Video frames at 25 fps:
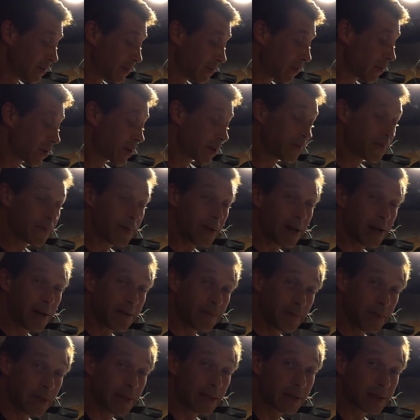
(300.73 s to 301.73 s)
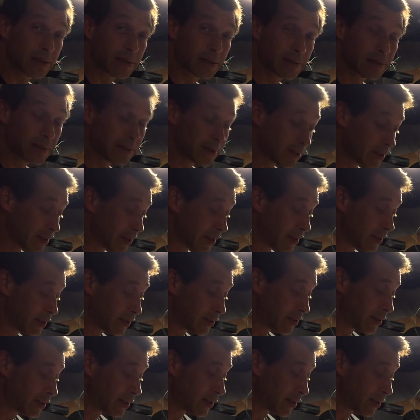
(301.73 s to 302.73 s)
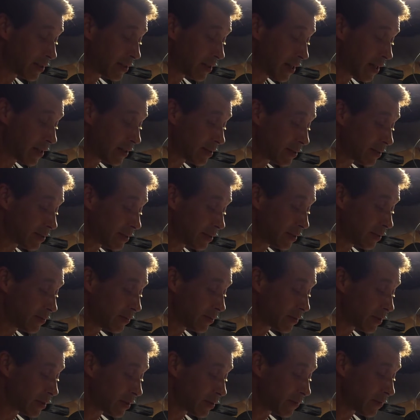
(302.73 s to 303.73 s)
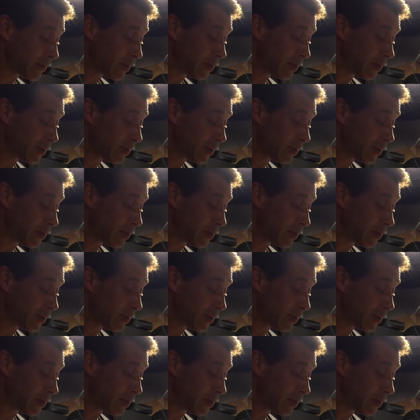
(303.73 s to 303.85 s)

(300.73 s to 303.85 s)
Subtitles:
45 minutes into the test, it was at